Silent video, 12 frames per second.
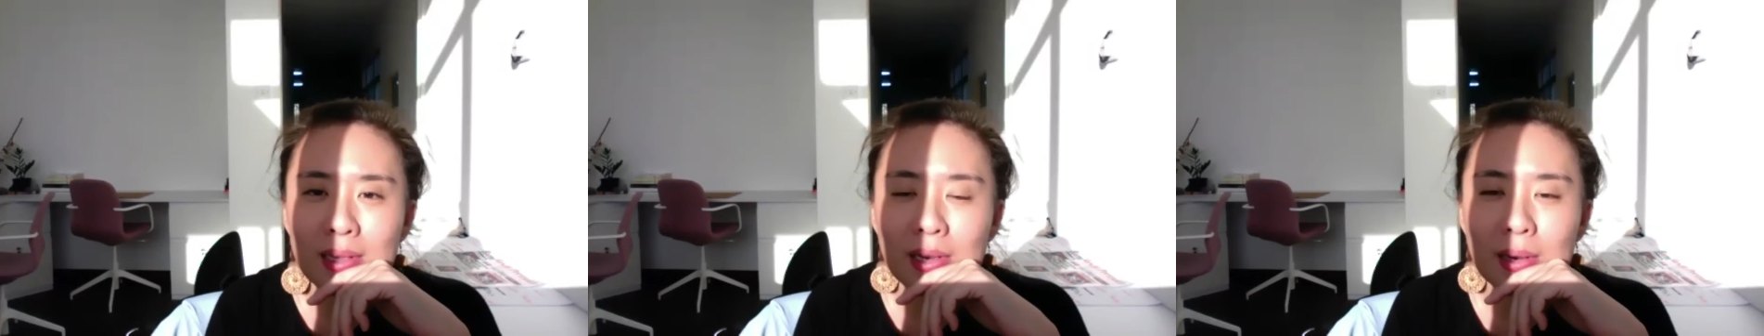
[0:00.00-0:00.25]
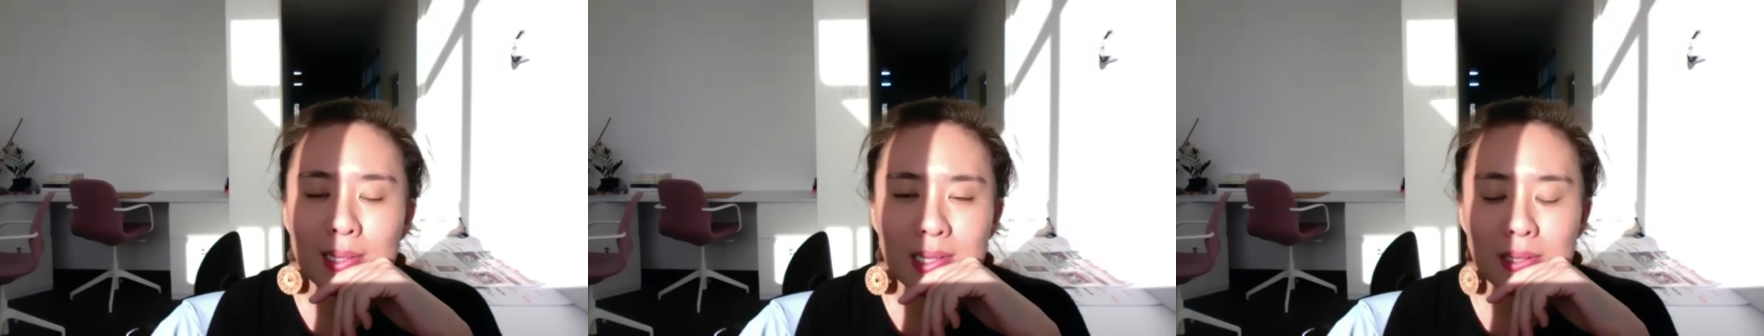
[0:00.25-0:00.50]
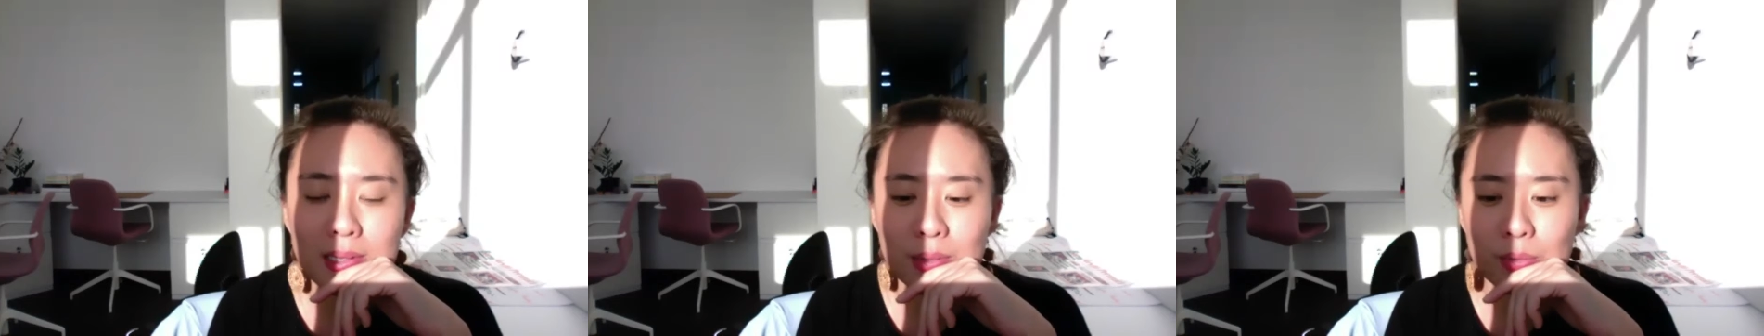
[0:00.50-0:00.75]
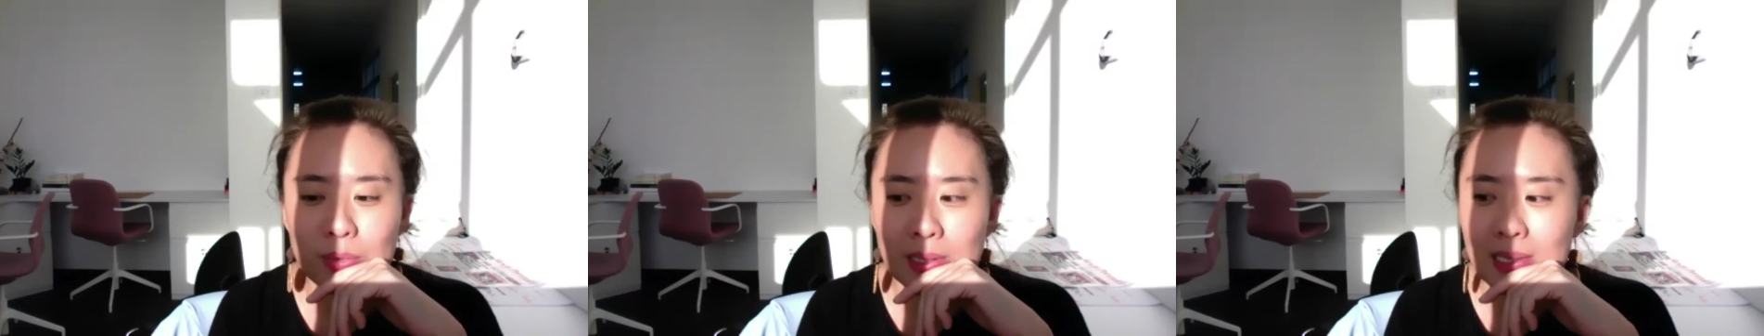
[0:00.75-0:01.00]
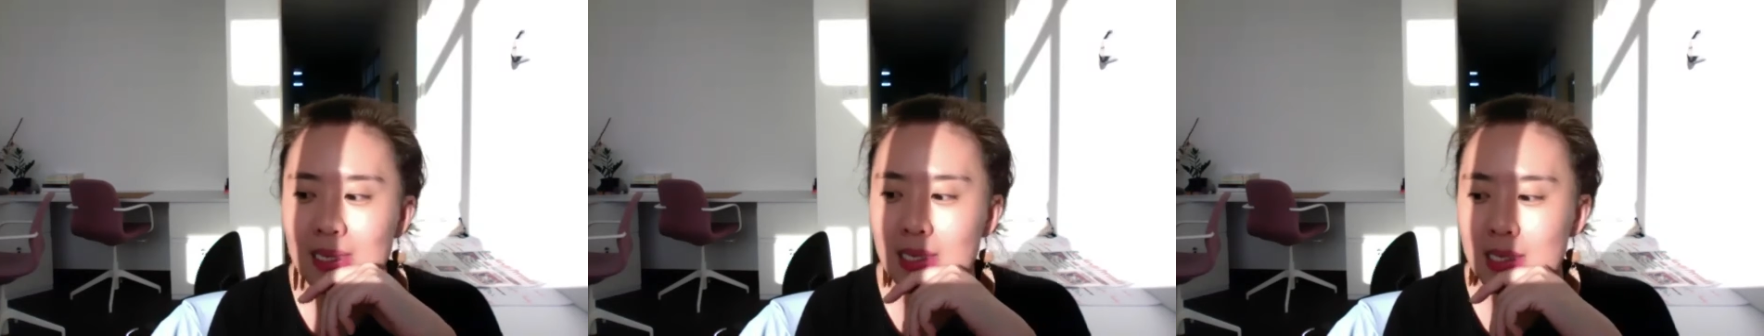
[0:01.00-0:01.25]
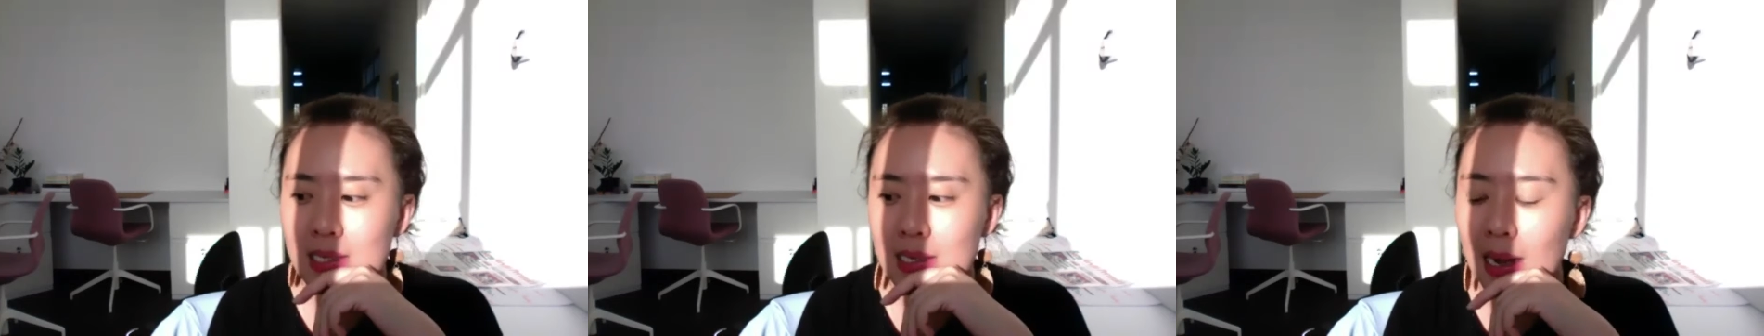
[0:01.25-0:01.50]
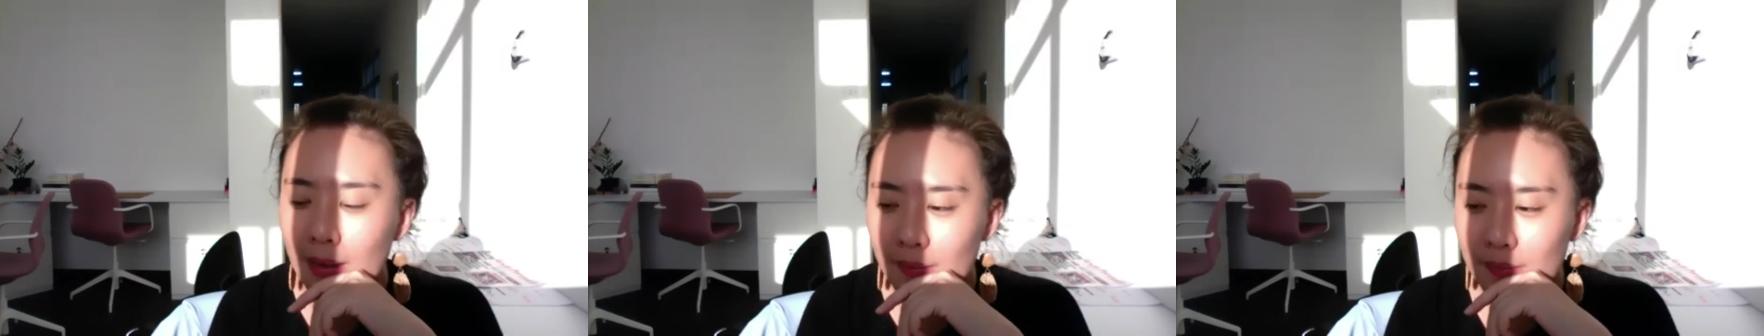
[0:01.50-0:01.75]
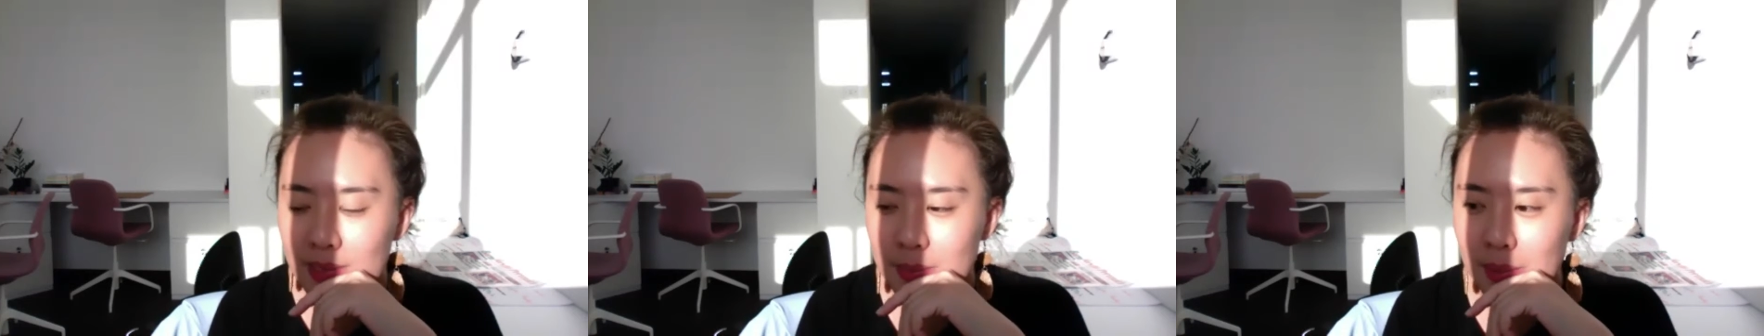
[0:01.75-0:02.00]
No, it's really tough to